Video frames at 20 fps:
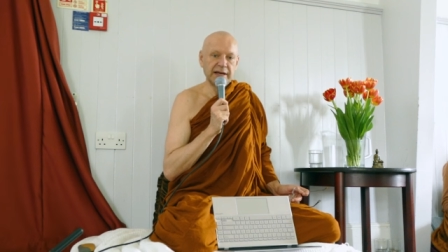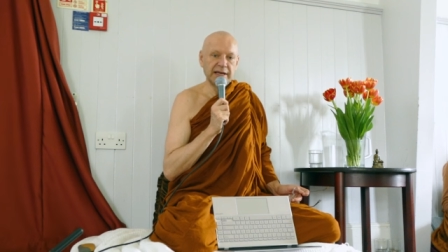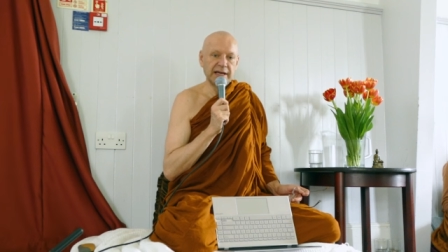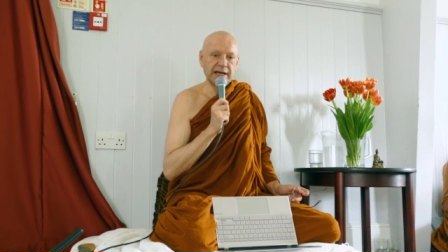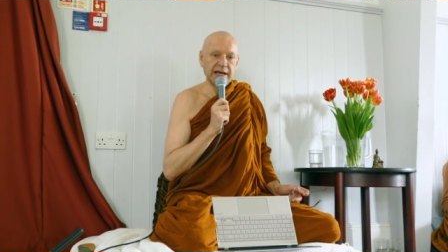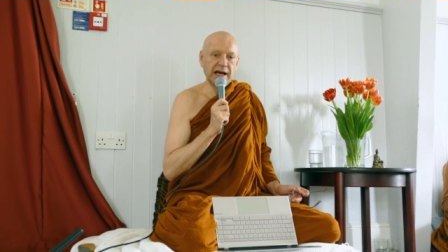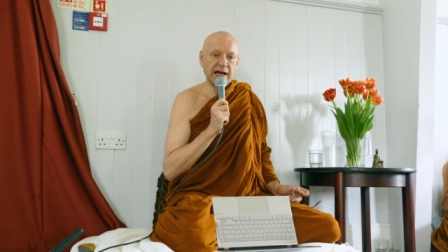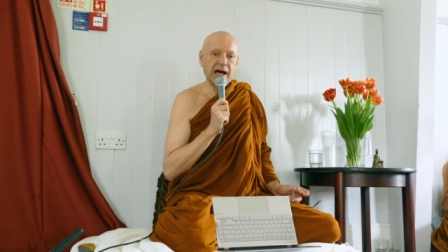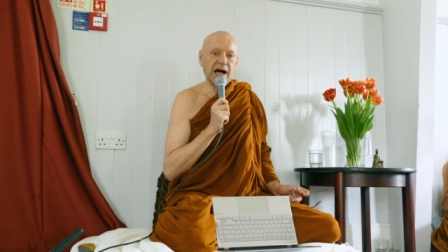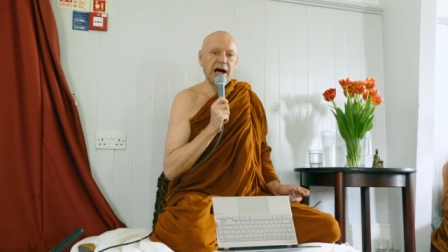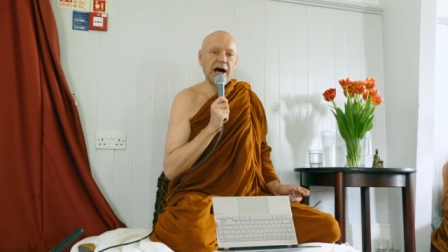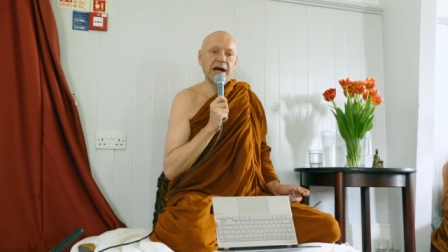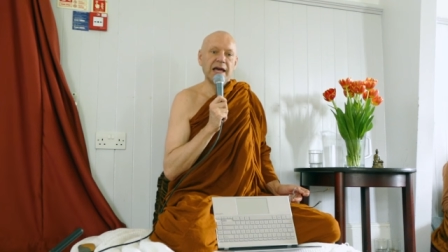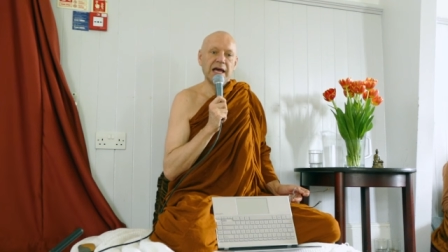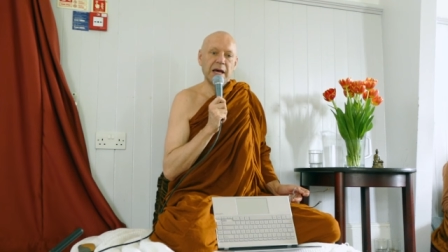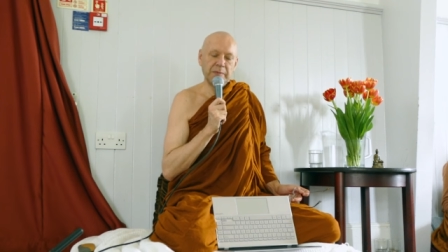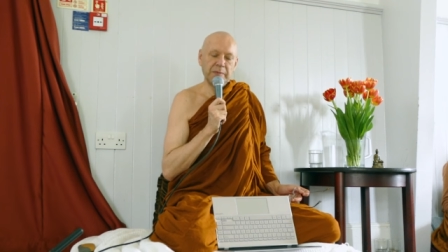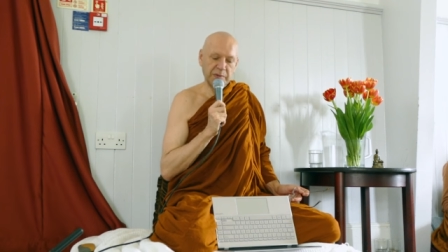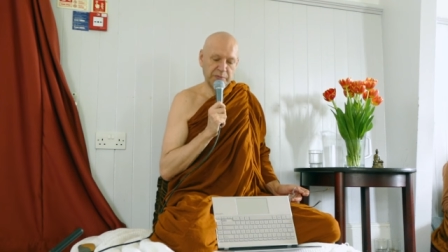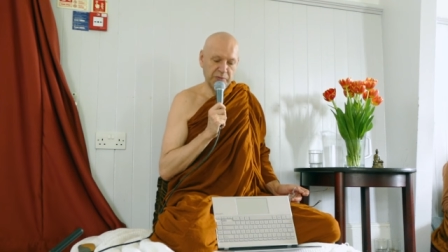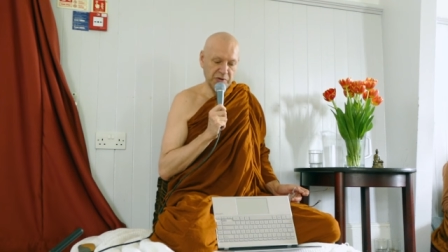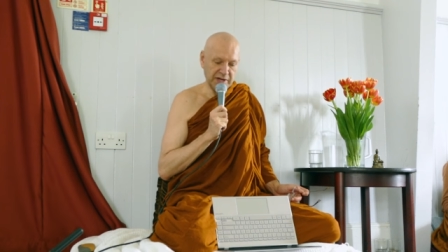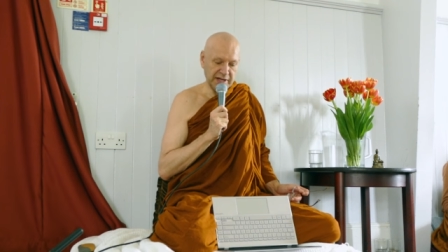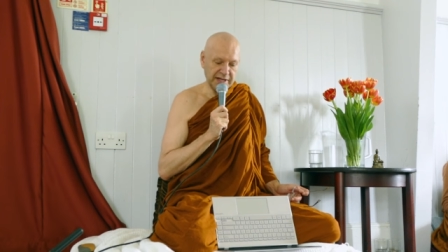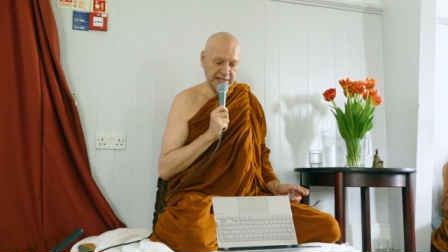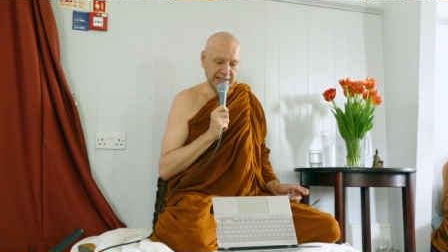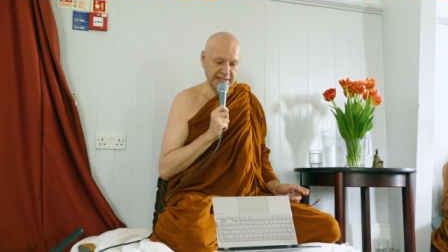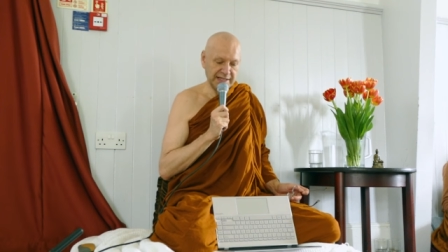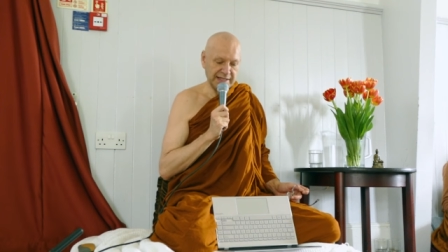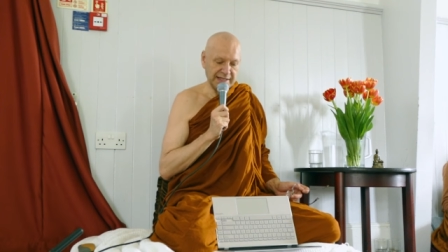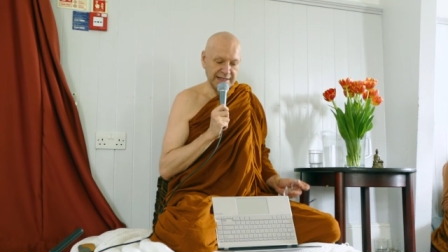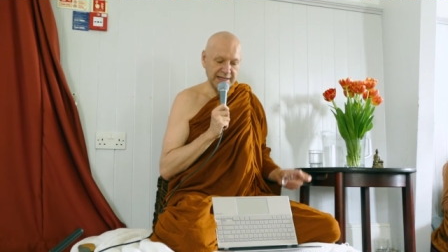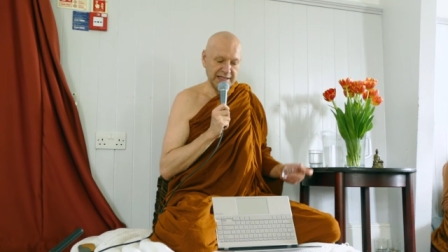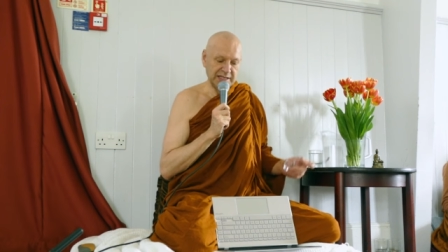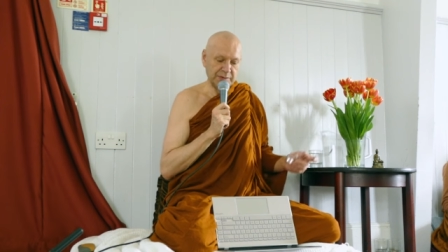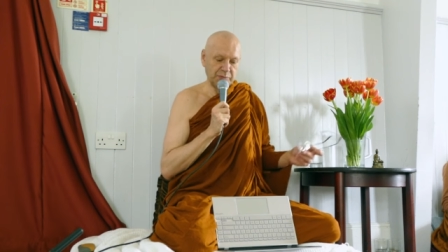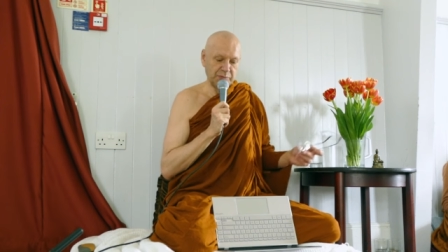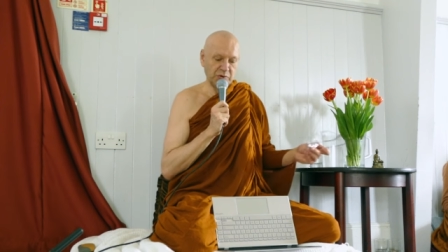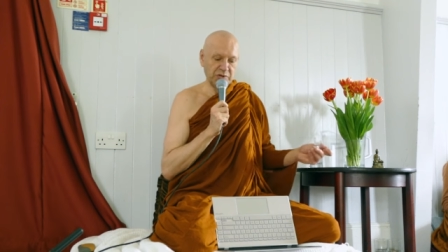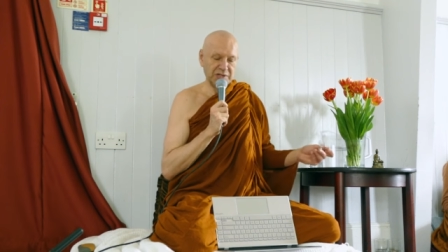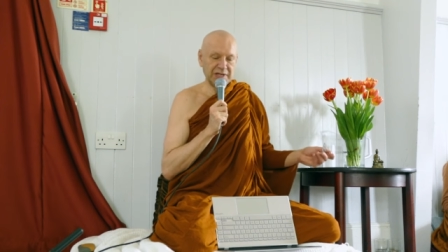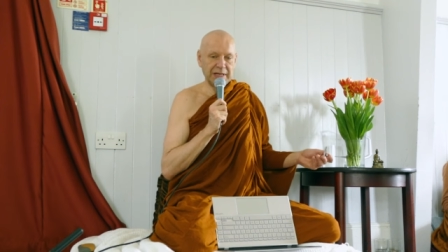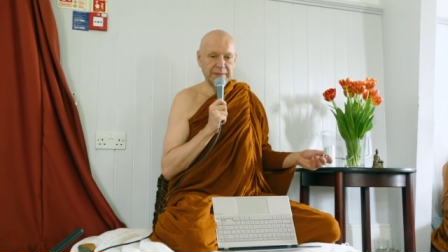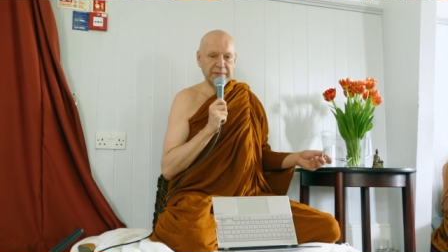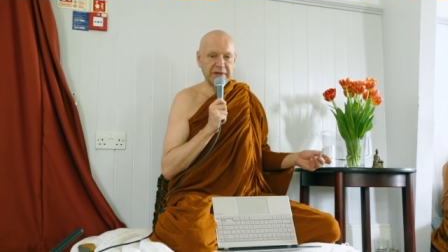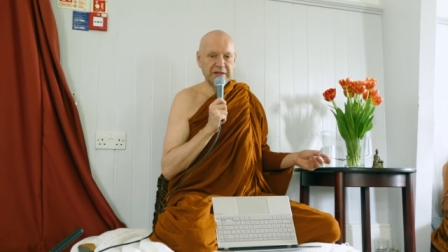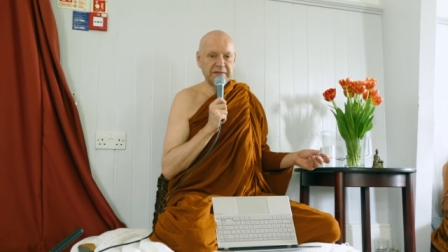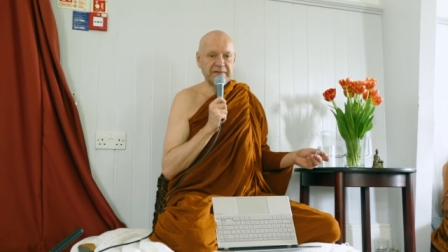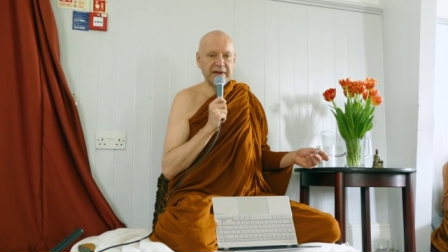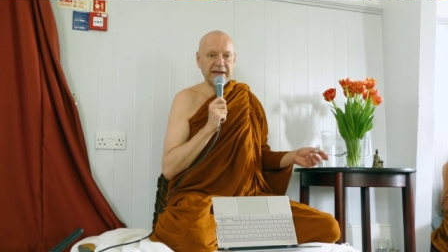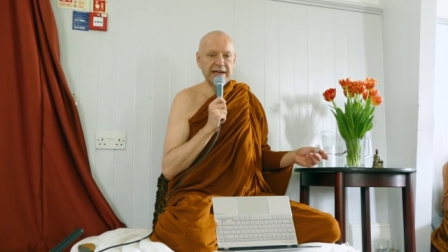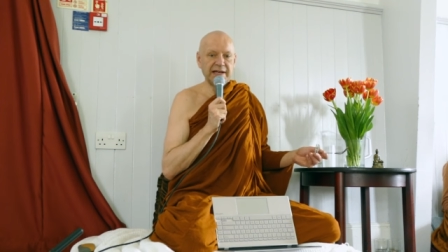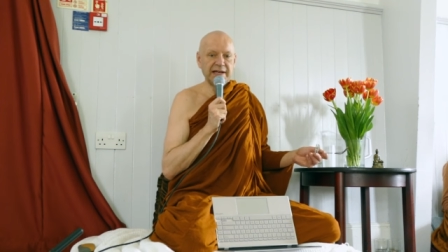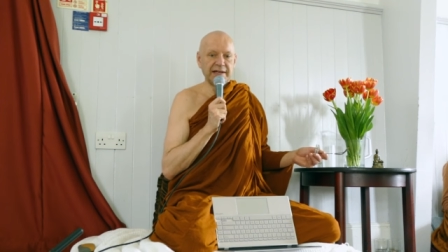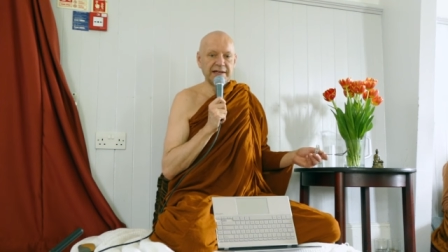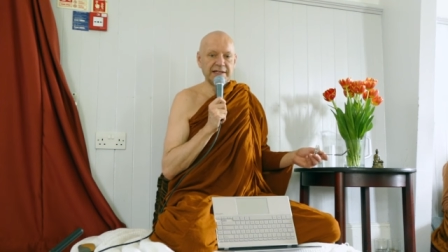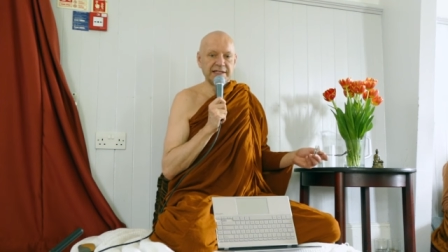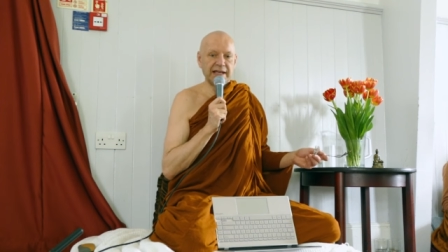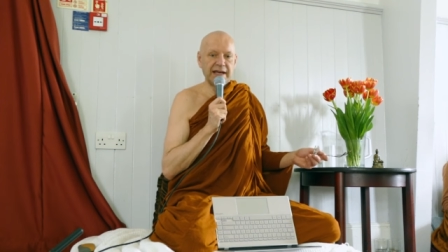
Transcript: Yeah, I am a Buddhist. These Muslim invaders,